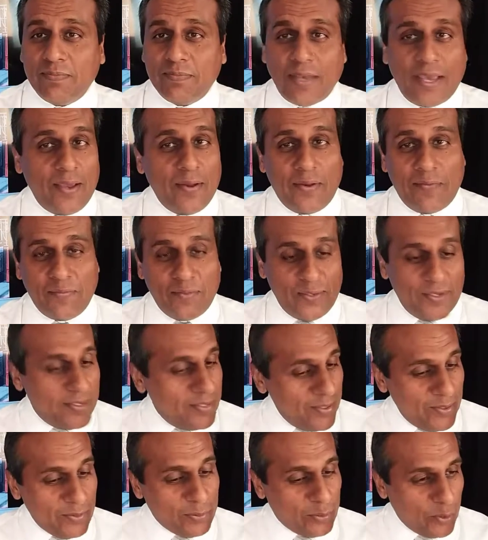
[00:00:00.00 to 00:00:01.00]

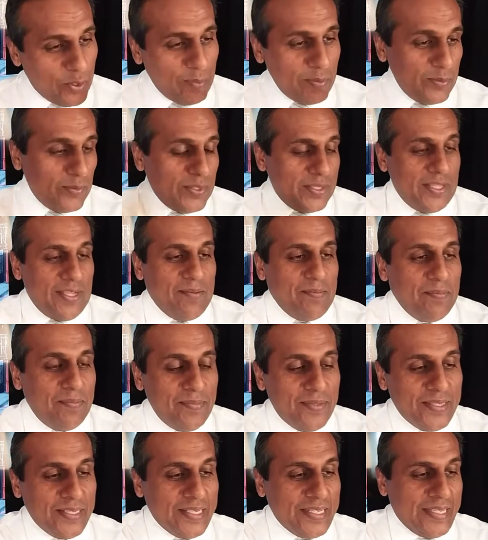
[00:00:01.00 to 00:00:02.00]
No trouble with them.
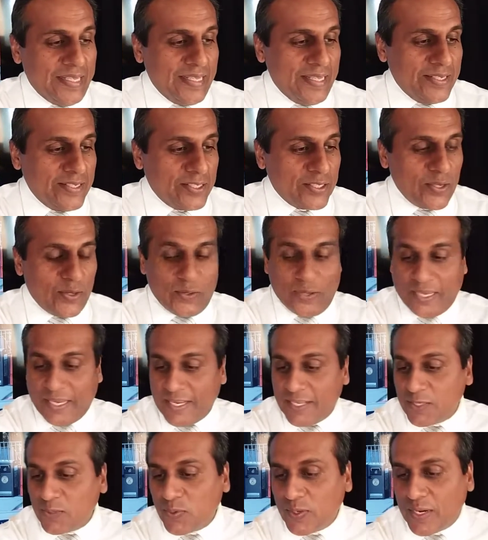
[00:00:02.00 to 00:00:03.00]
So
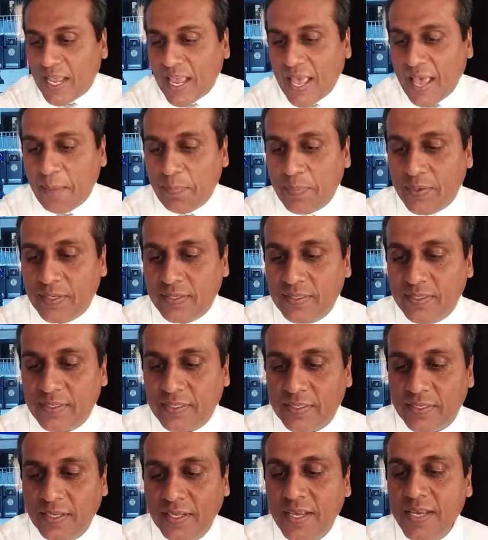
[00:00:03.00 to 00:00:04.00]
here's what
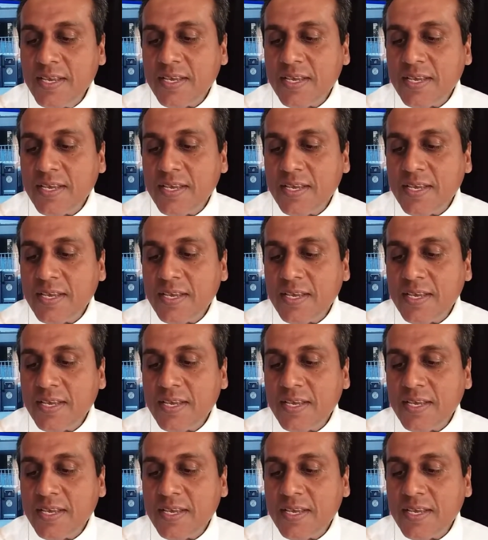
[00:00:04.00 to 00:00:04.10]
happens.